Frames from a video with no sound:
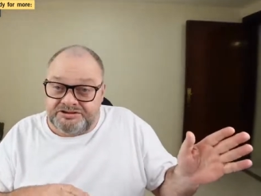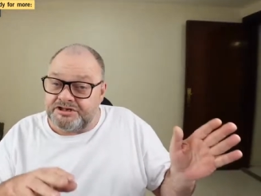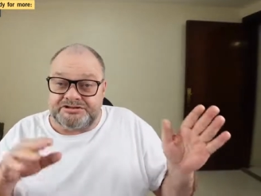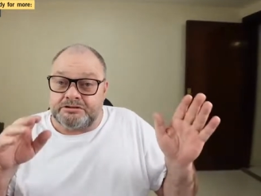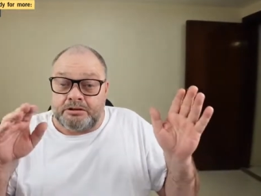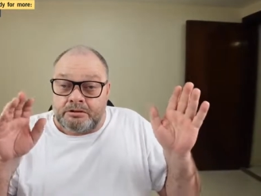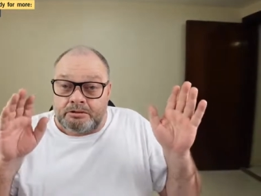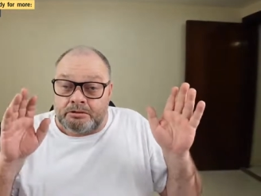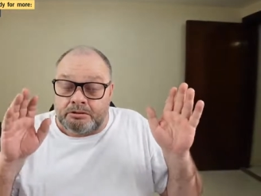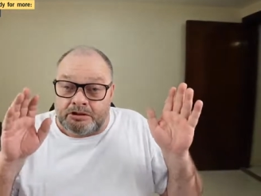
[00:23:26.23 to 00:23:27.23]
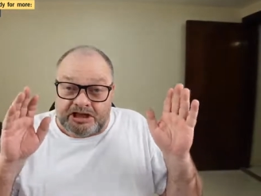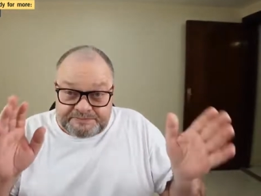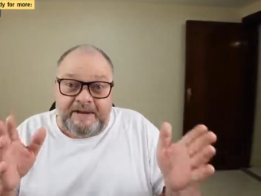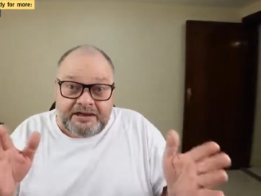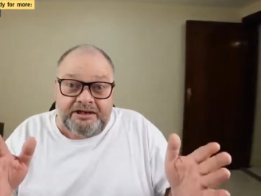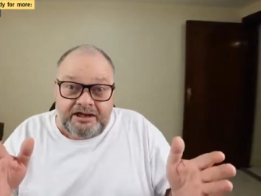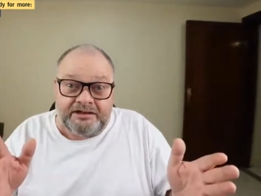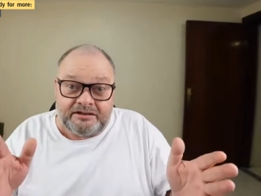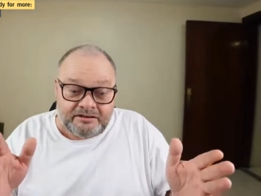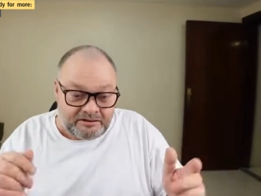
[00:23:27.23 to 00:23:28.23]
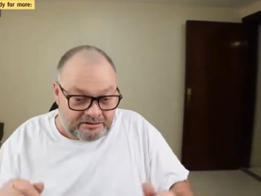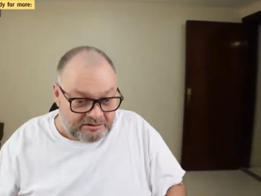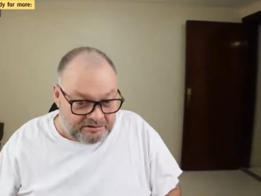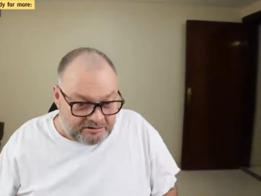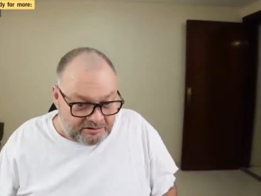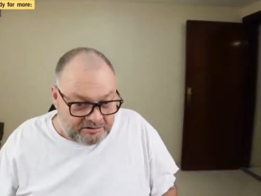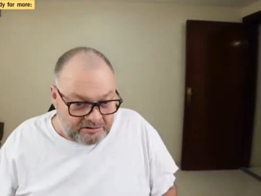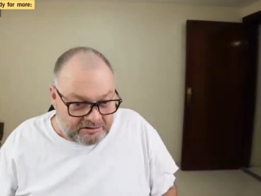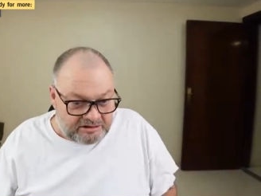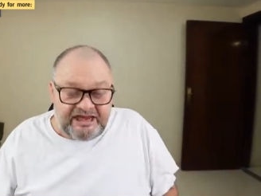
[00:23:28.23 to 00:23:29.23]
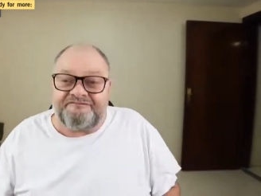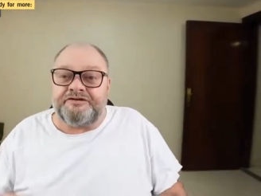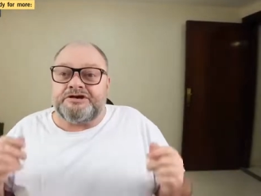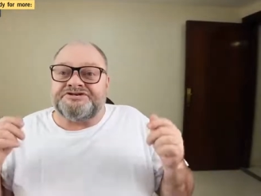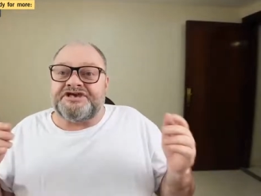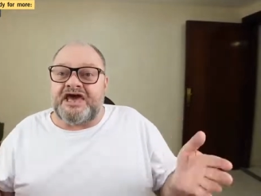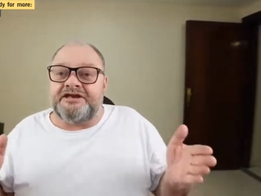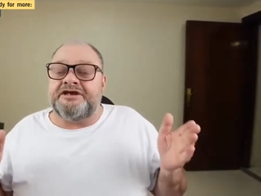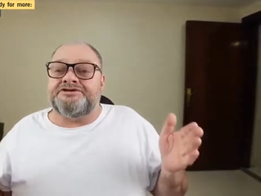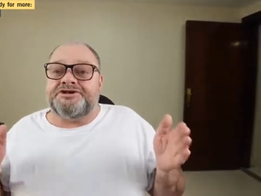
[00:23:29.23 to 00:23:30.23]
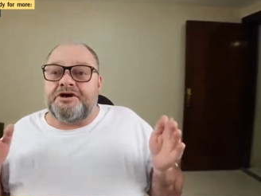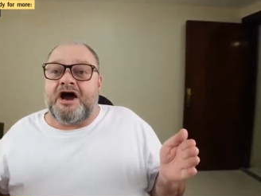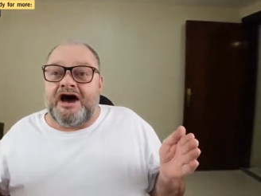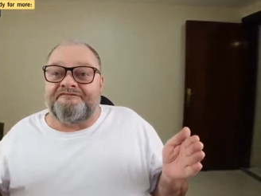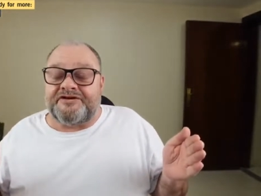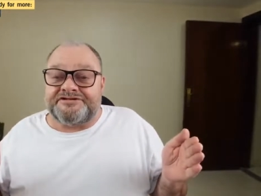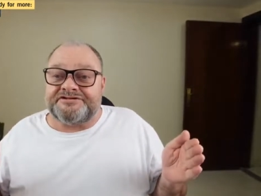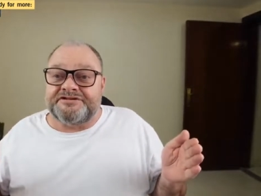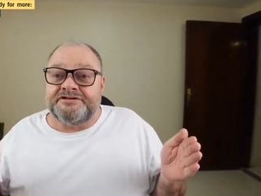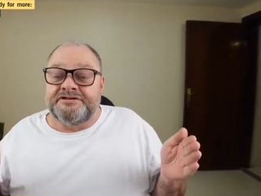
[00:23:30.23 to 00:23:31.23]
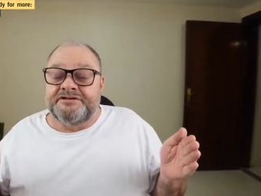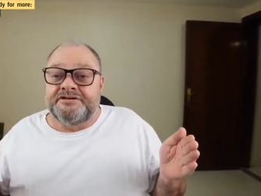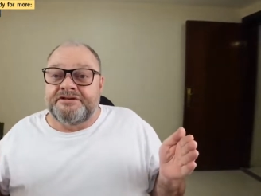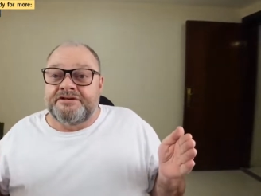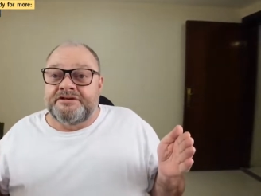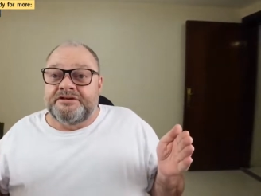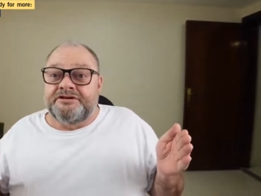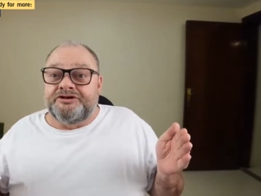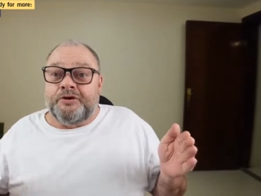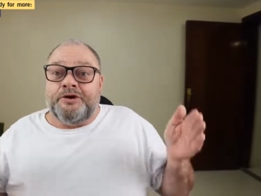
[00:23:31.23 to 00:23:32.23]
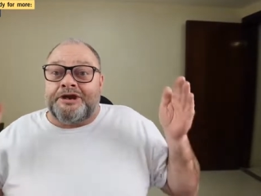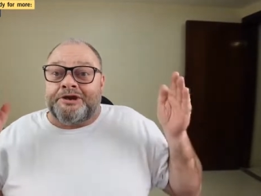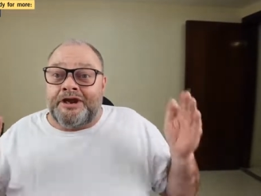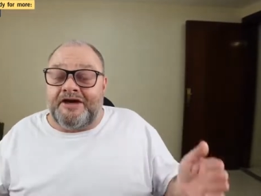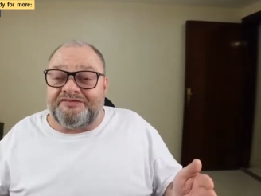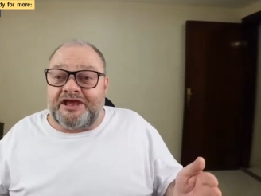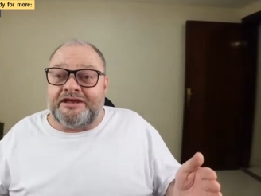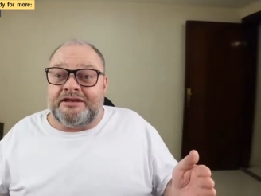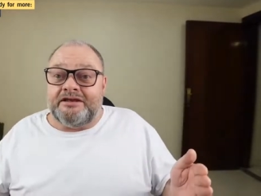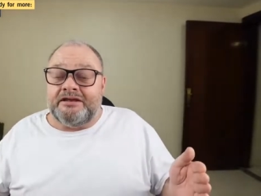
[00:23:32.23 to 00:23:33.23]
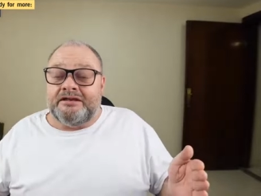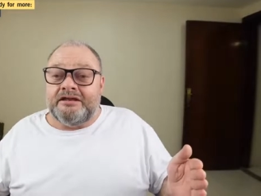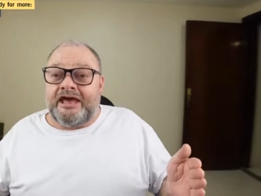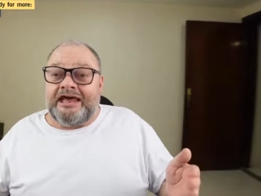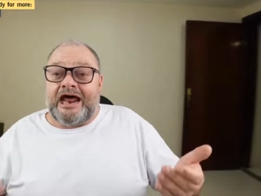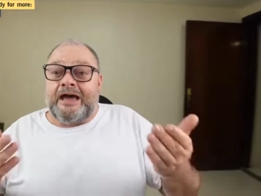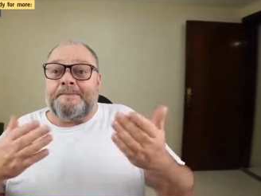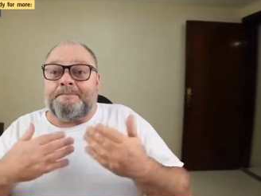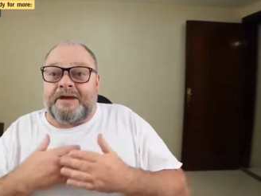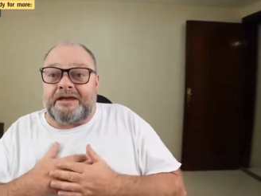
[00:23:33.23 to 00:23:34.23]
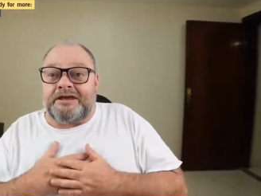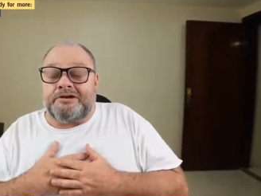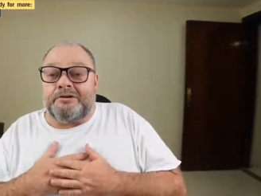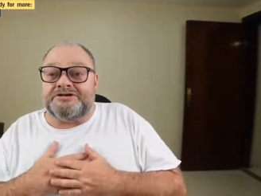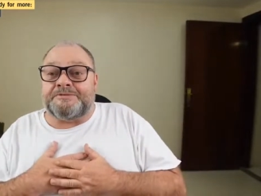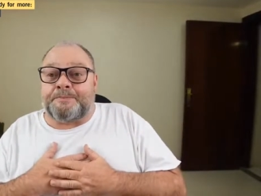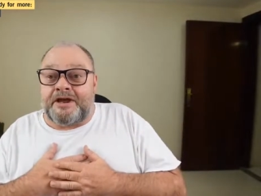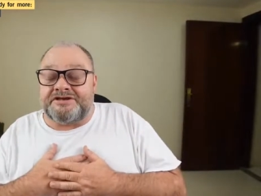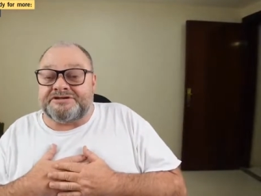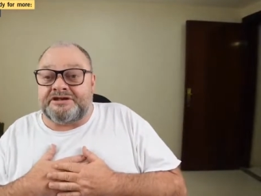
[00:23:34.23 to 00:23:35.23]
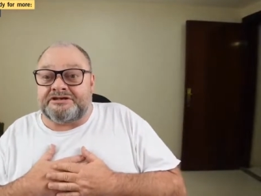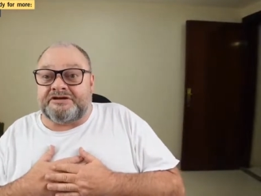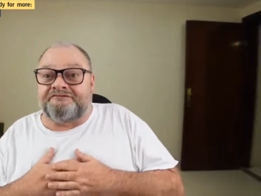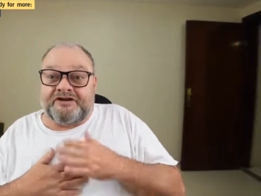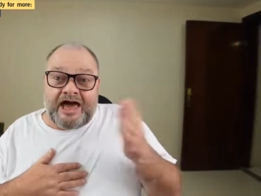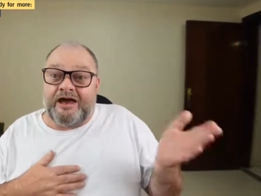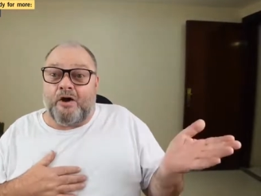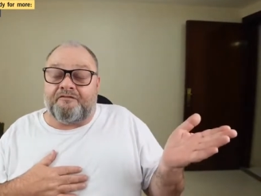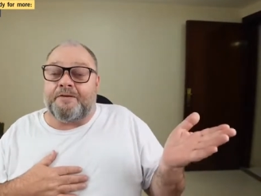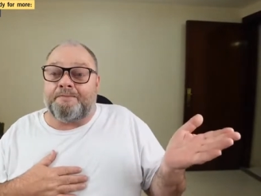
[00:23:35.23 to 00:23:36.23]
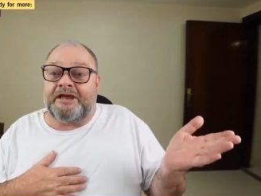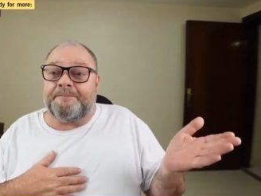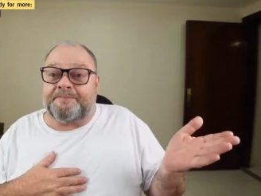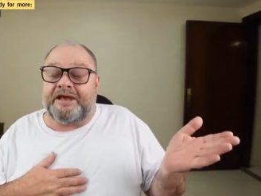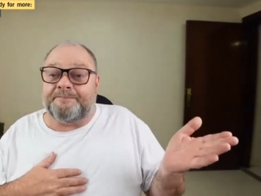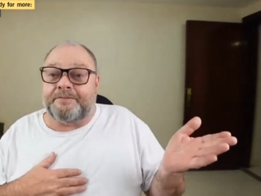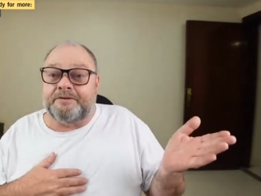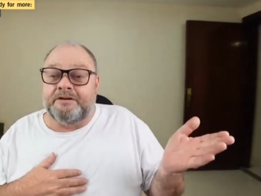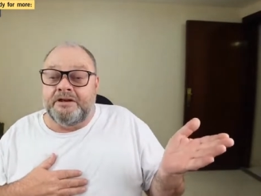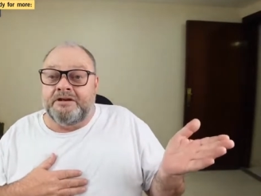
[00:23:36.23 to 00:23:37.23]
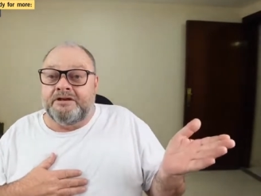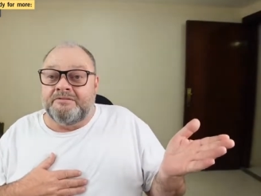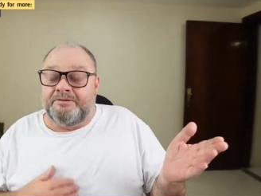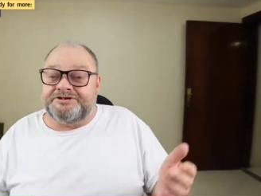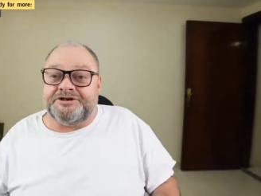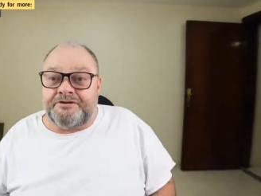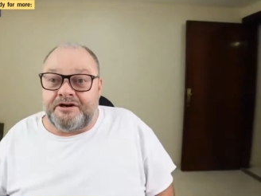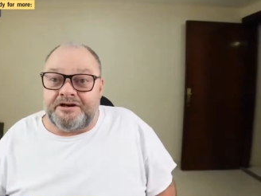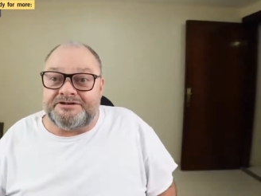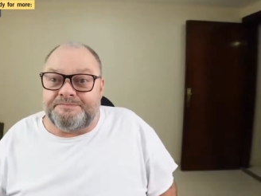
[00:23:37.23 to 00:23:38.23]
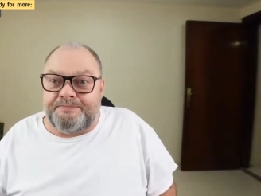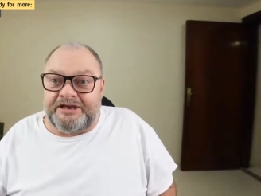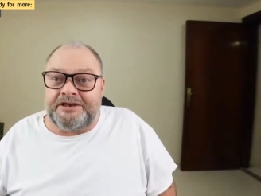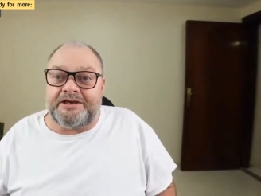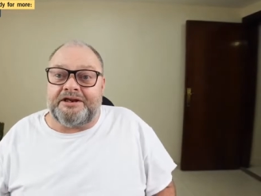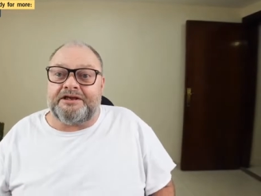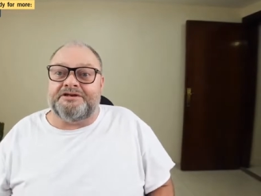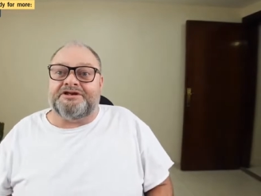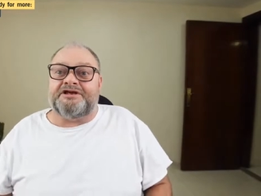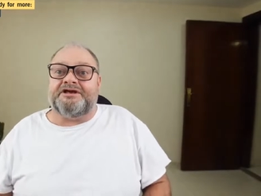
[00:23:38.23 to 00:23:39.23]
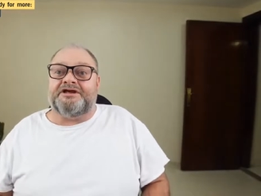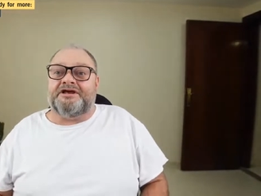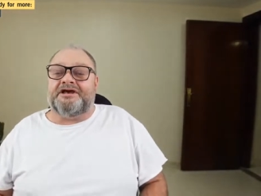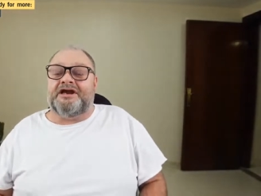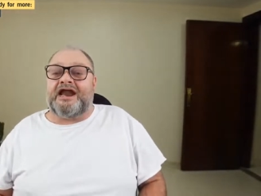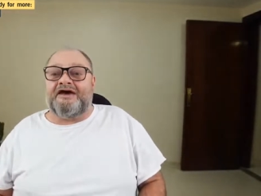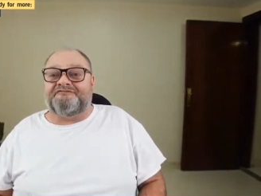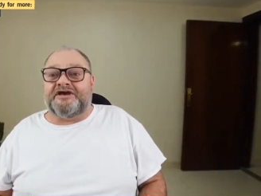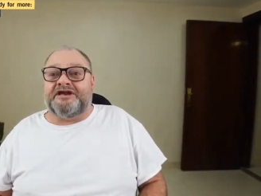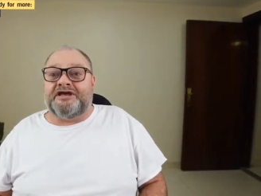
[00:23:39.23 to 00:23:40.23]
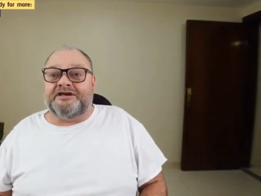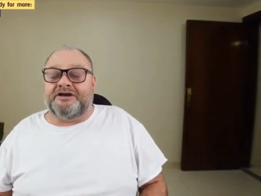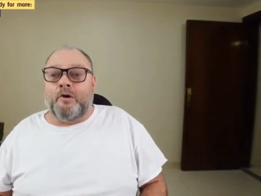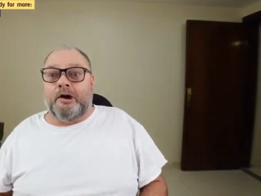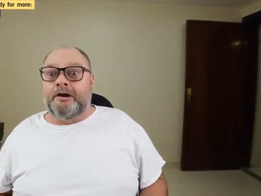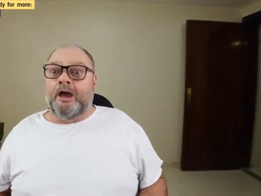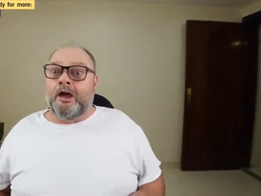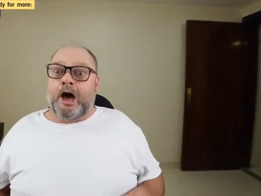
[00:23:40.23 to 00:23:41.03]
Just let's make a deal. If you're sitting at your office doing nothing, and I'm paying you as a president to fly over and meet people, but you're on BNN, DNN, and FNN going,